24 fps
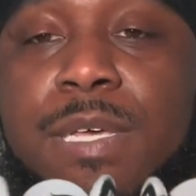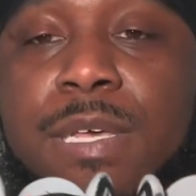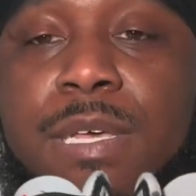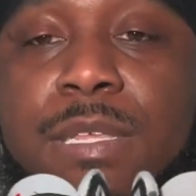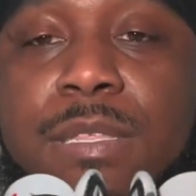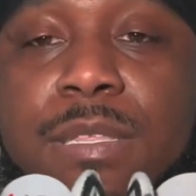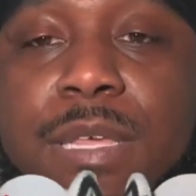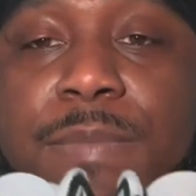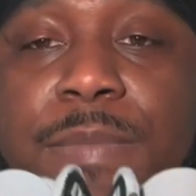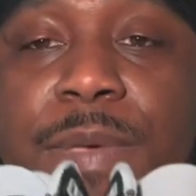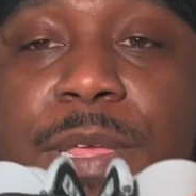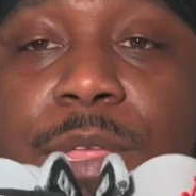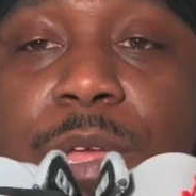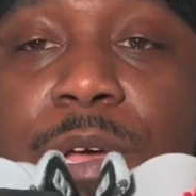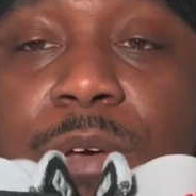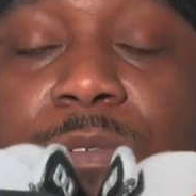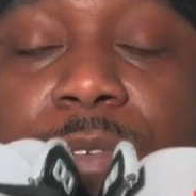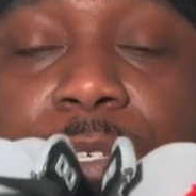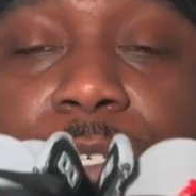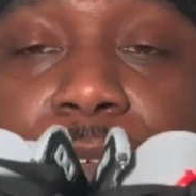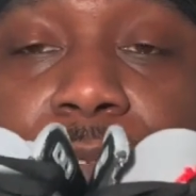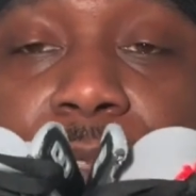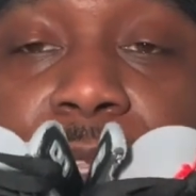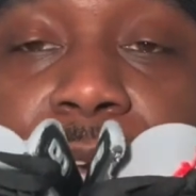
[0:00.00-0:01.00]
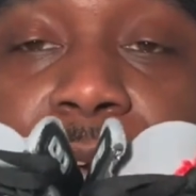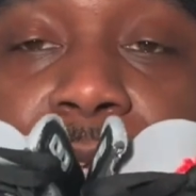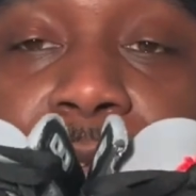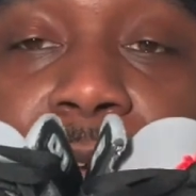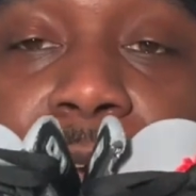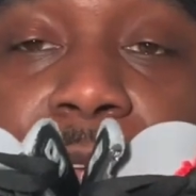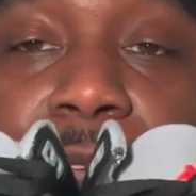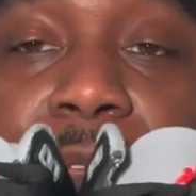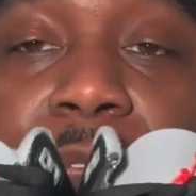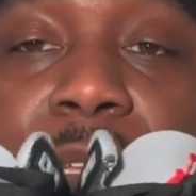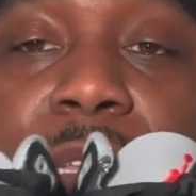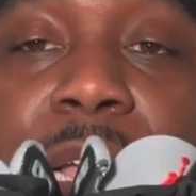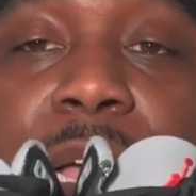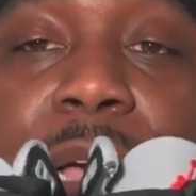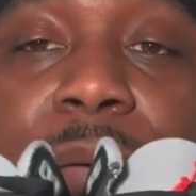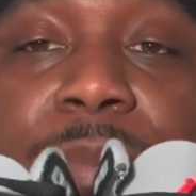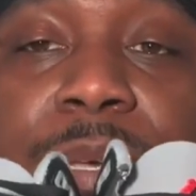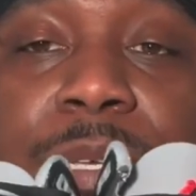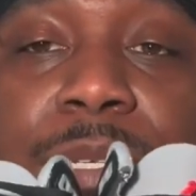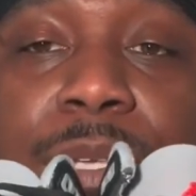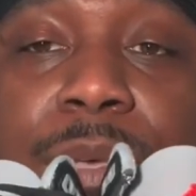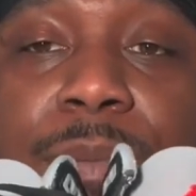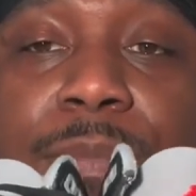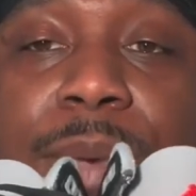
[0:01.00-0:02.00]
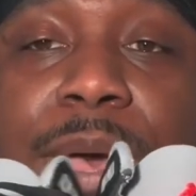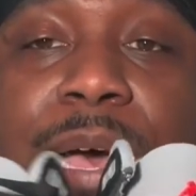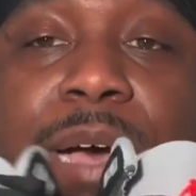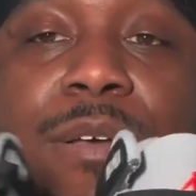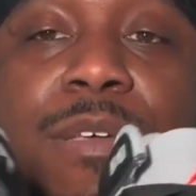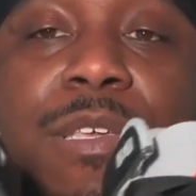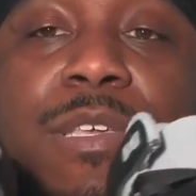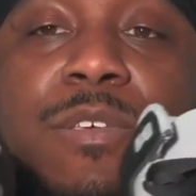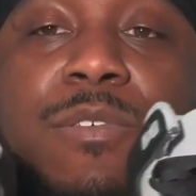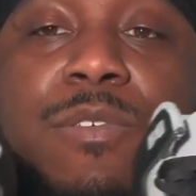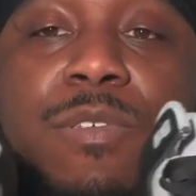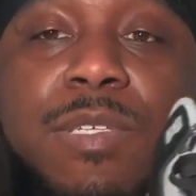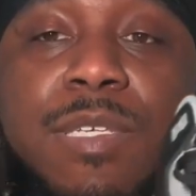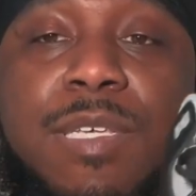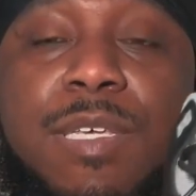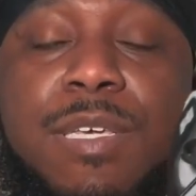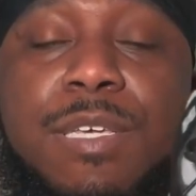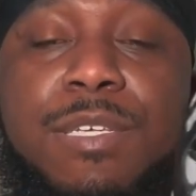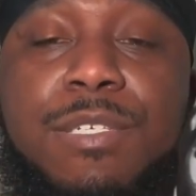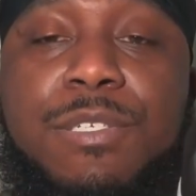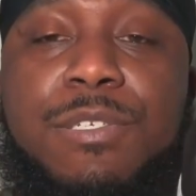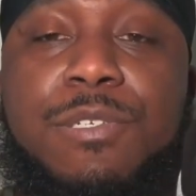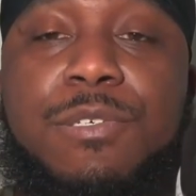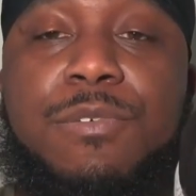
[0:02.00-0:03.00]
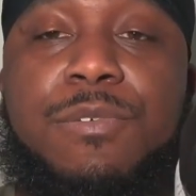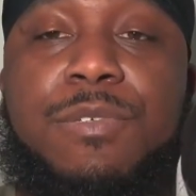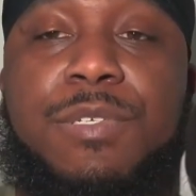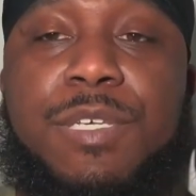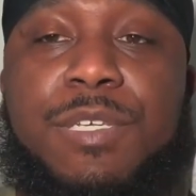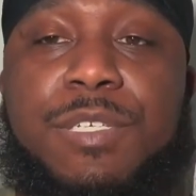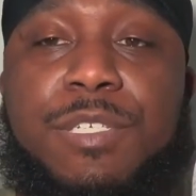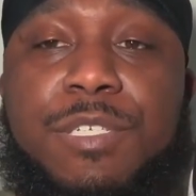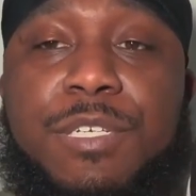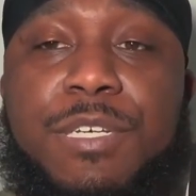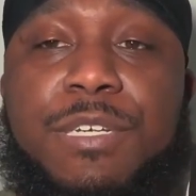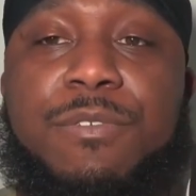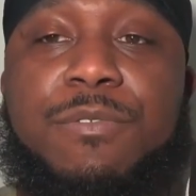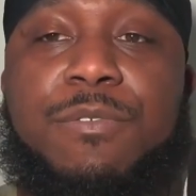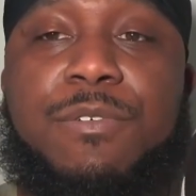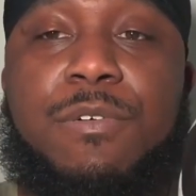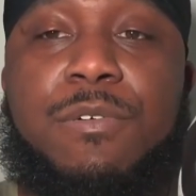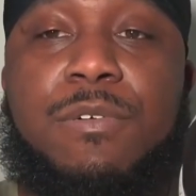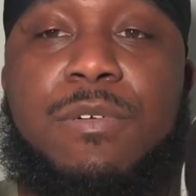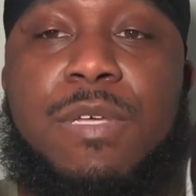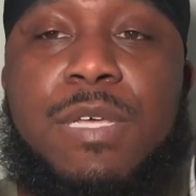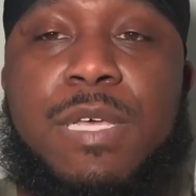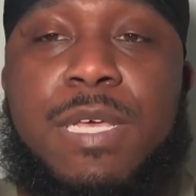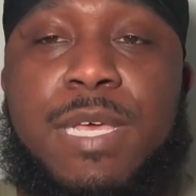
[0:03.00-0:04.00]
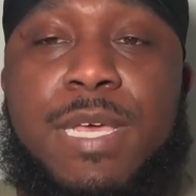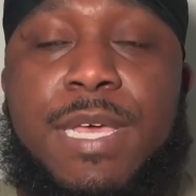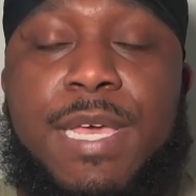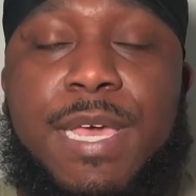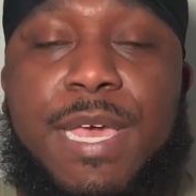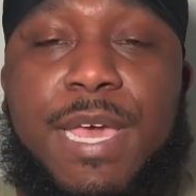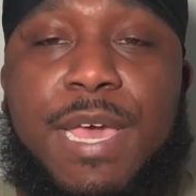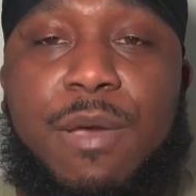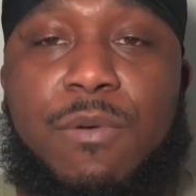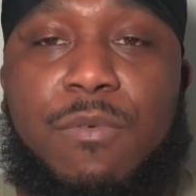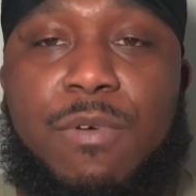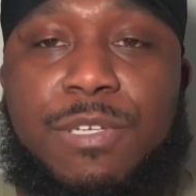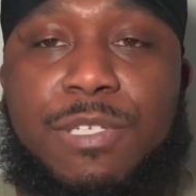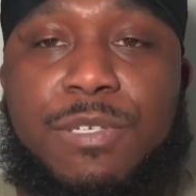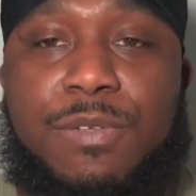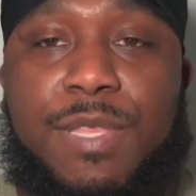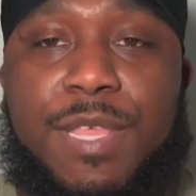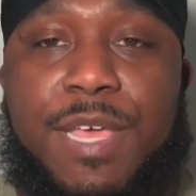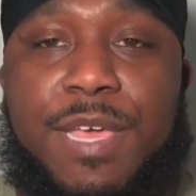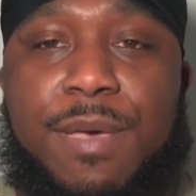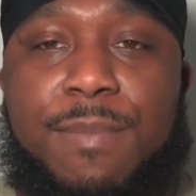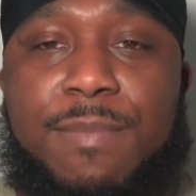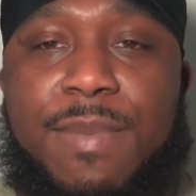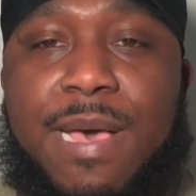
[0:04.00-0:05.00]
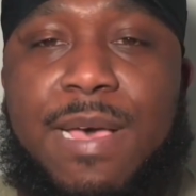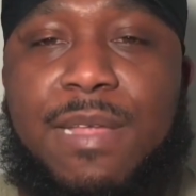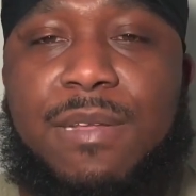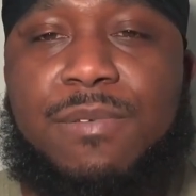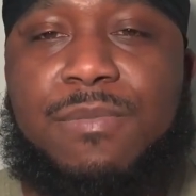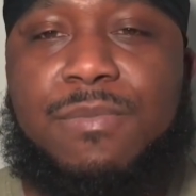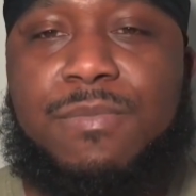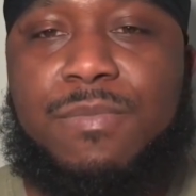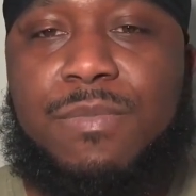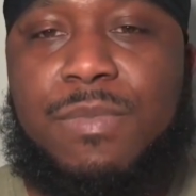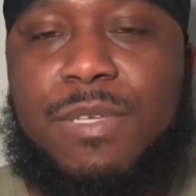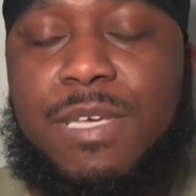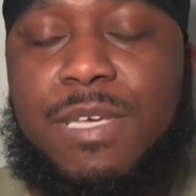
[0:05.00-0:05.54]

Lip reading: Let me know what you think down in the comments about QC issues in general, and what you think about them